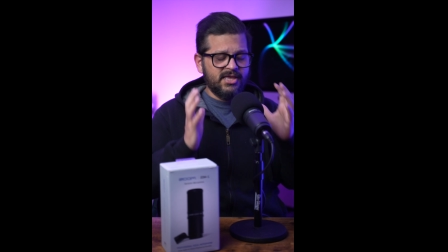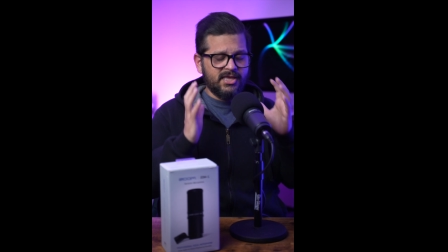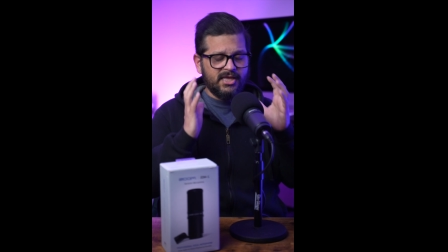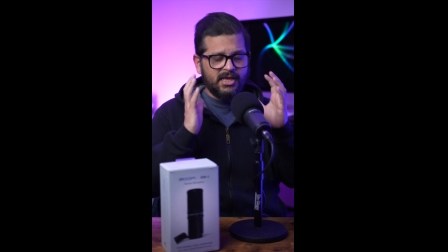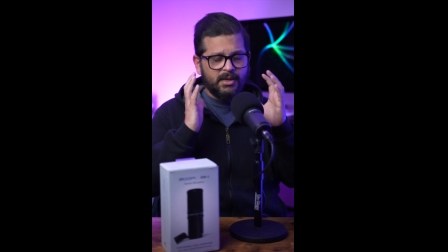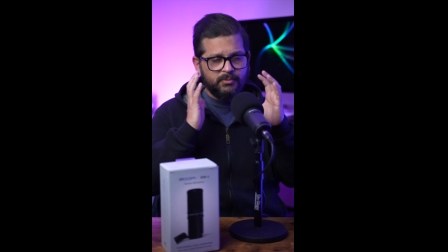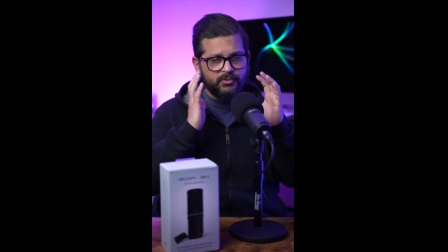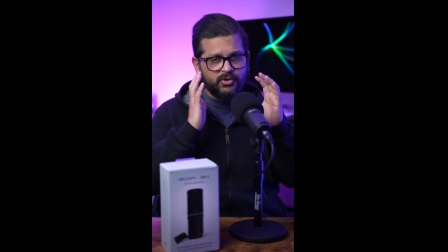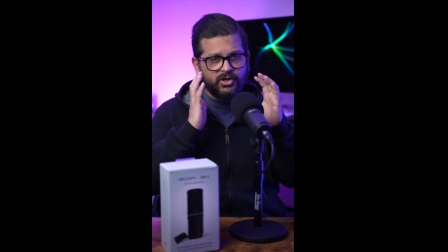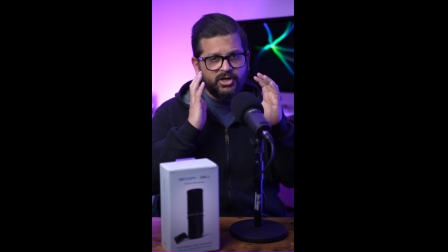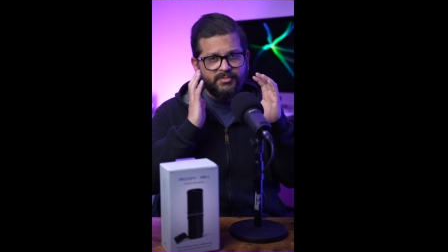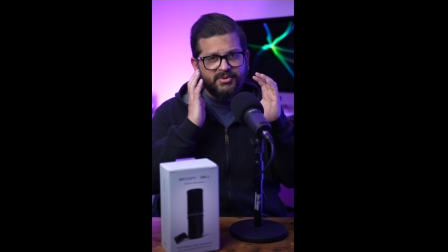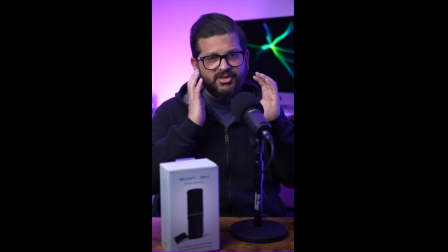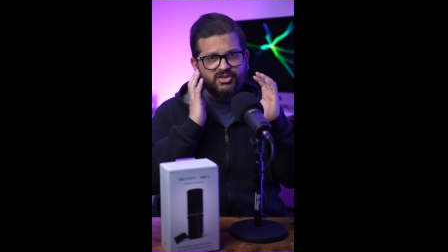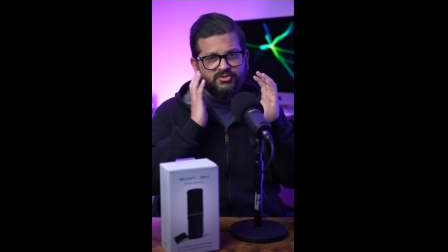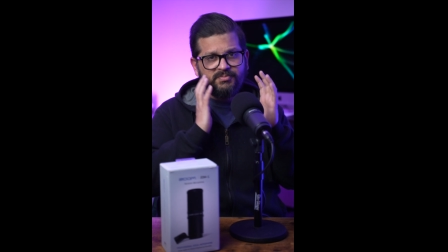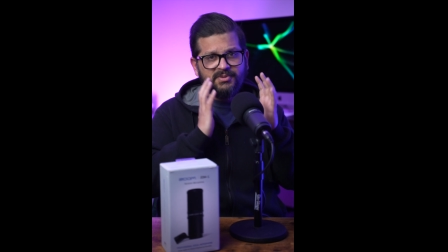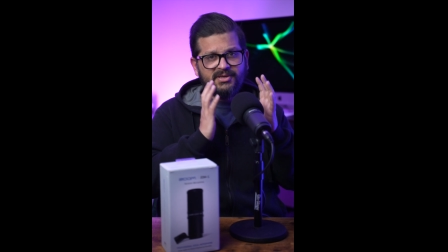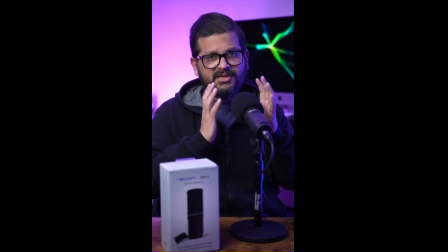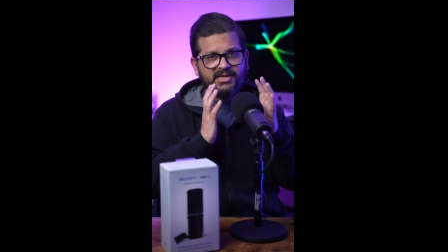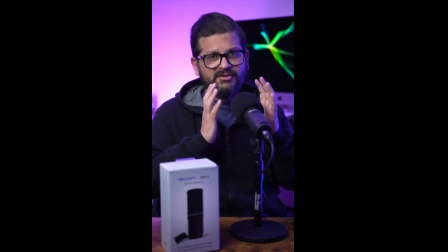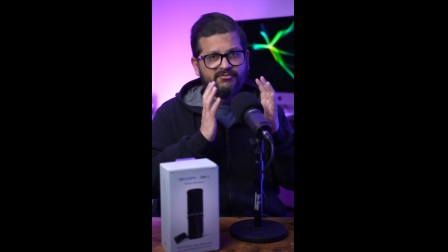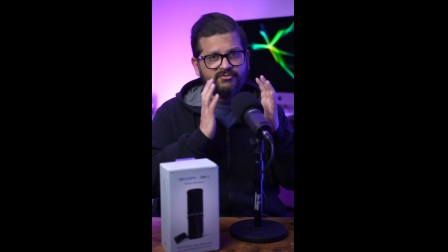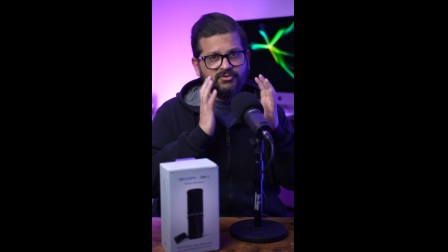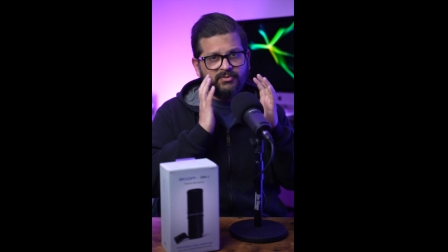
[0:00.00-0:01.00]
I'm going to be
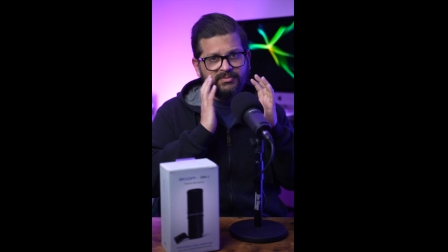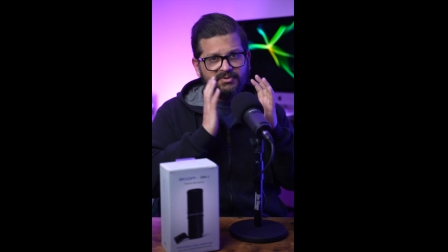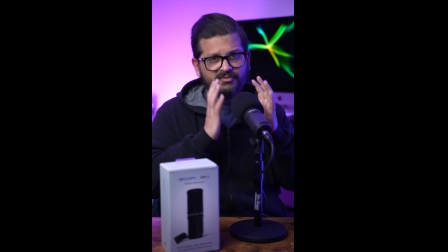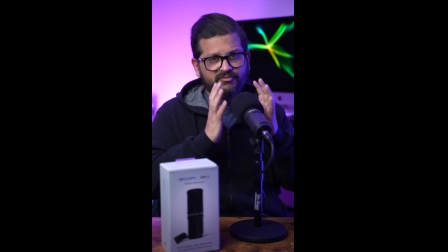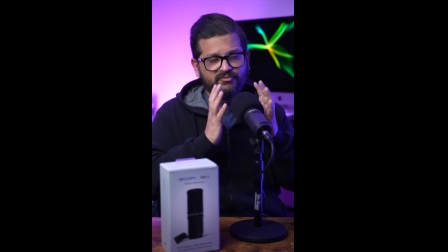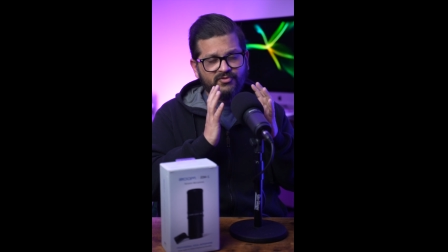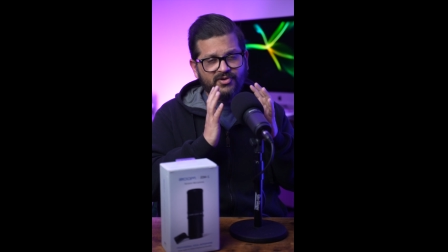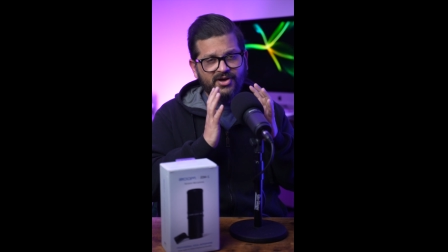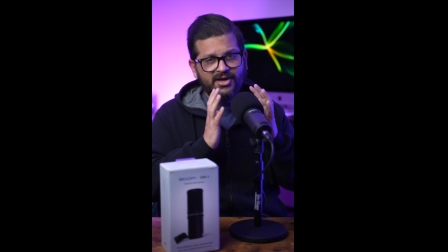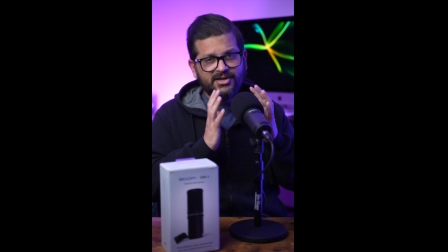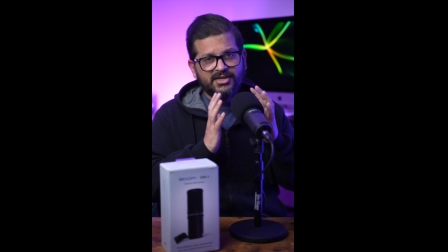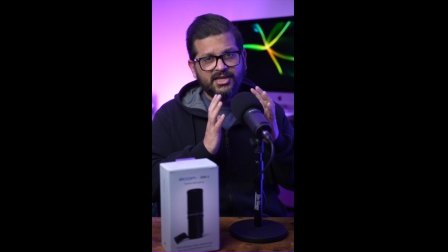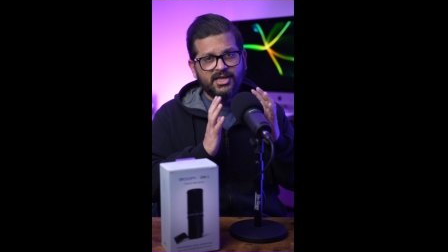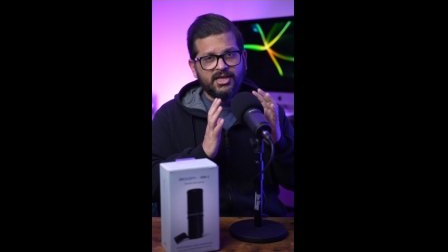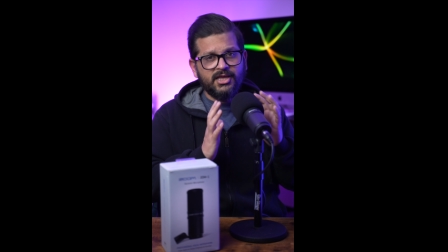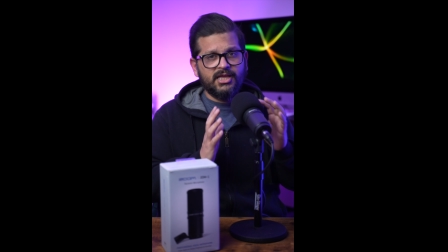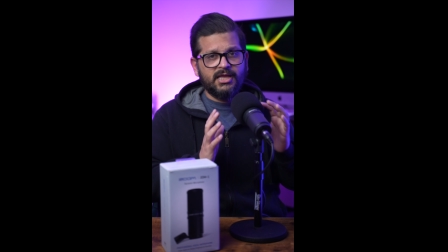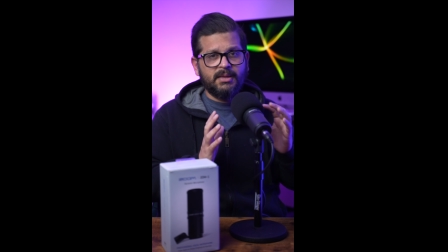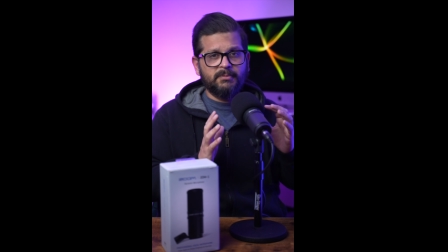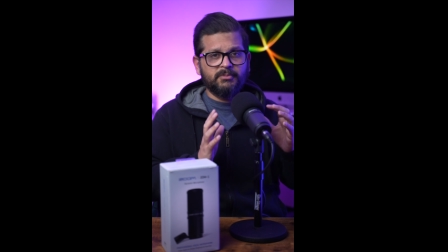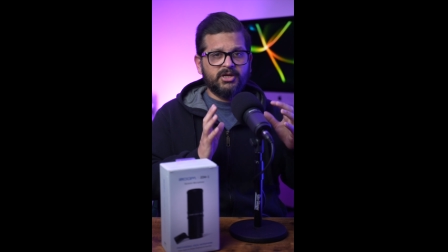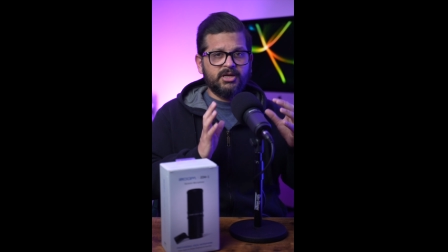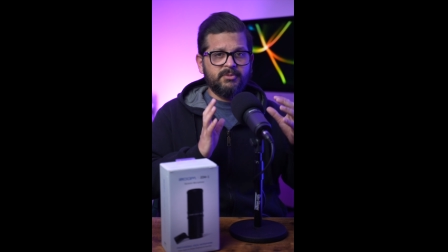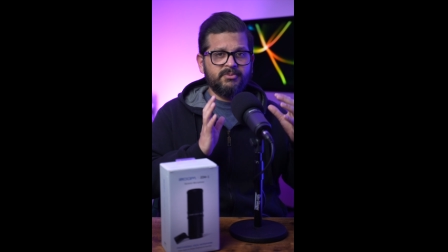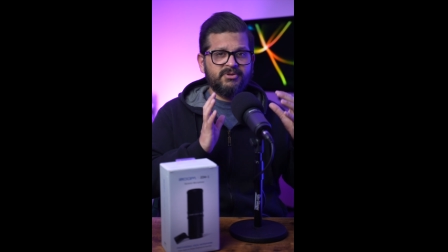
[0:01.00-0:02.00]
speaking from the front,
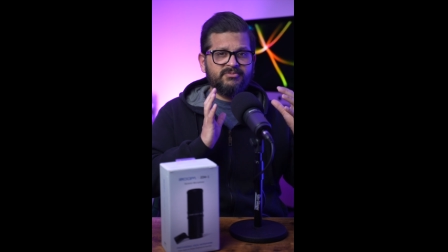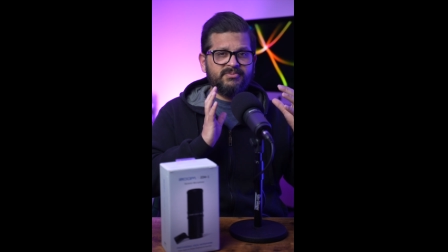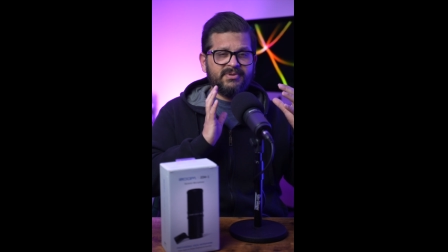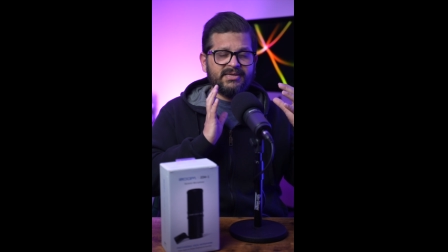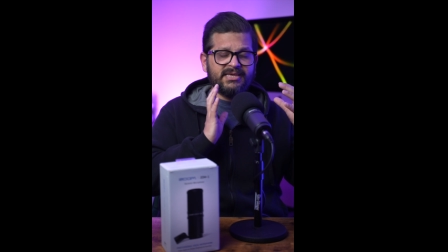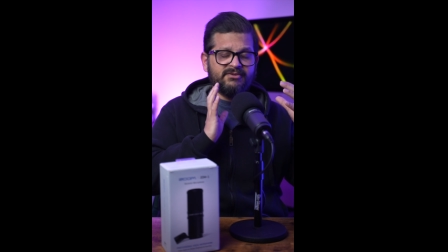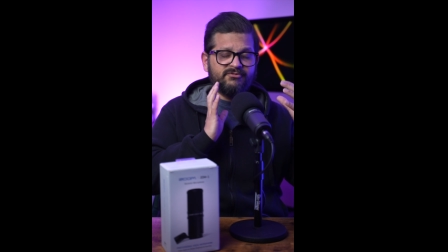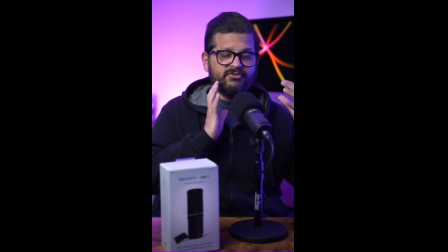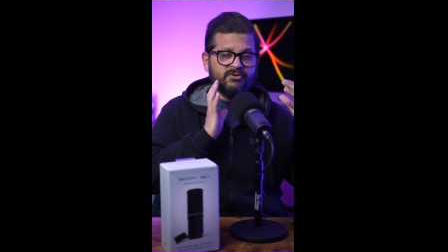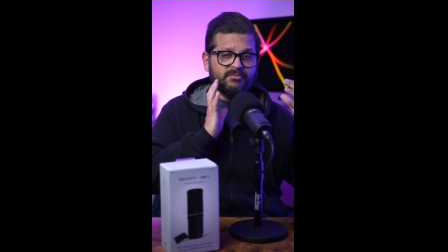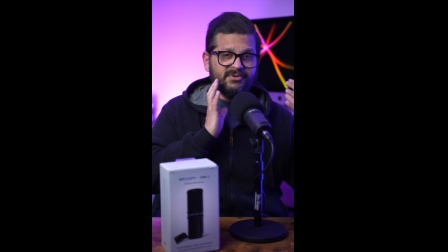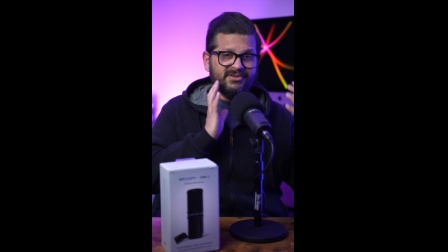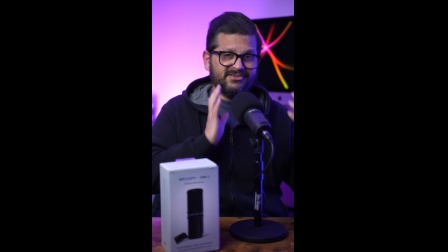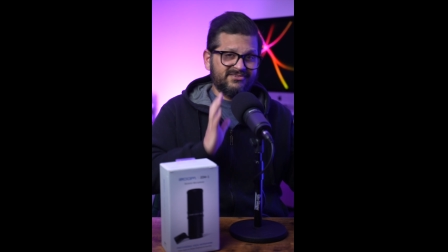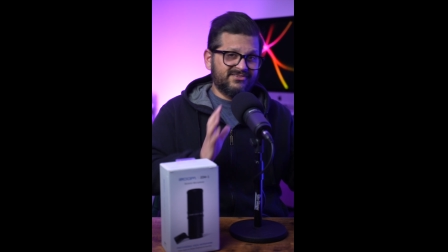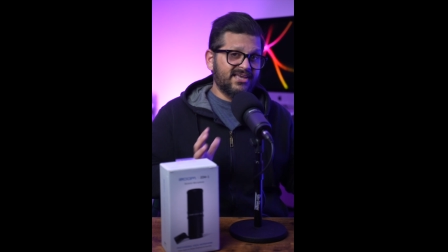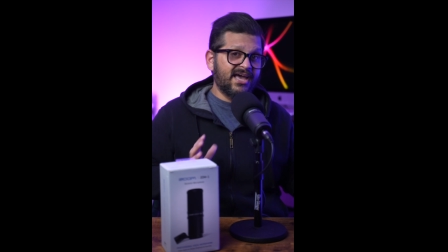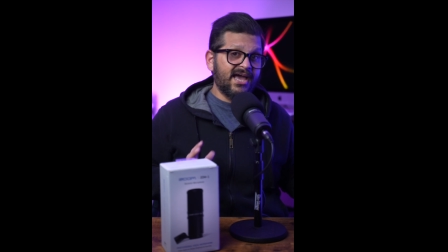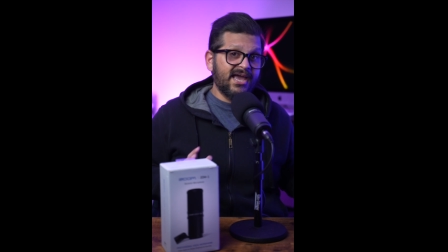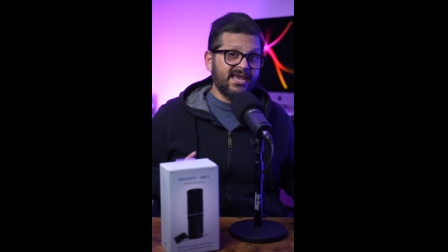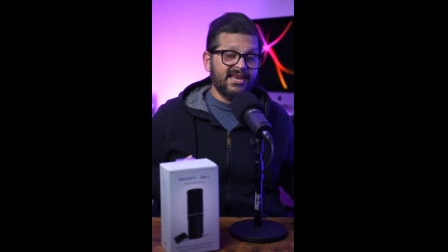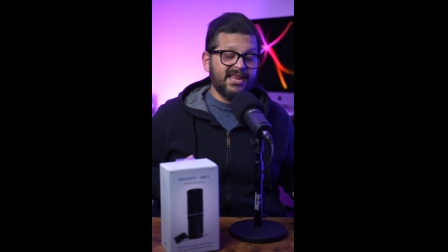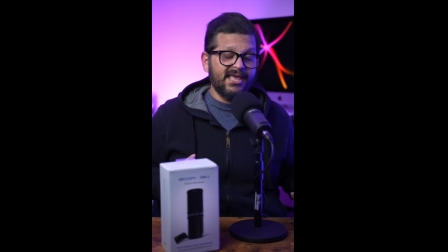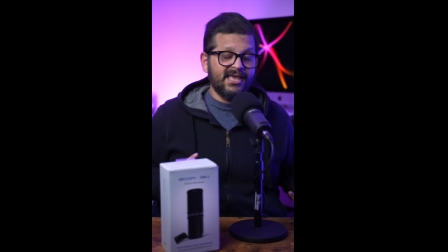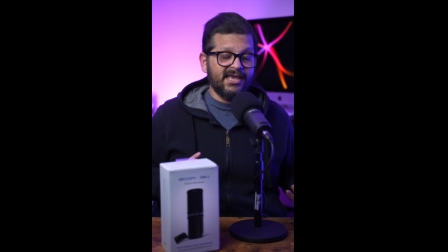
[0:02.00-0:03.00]
I'm going to be speaking from the
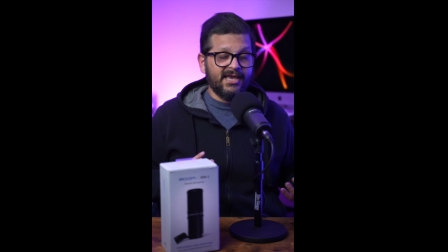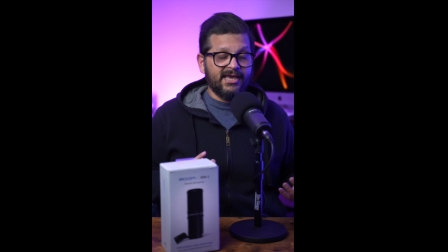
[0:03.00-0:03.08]
side,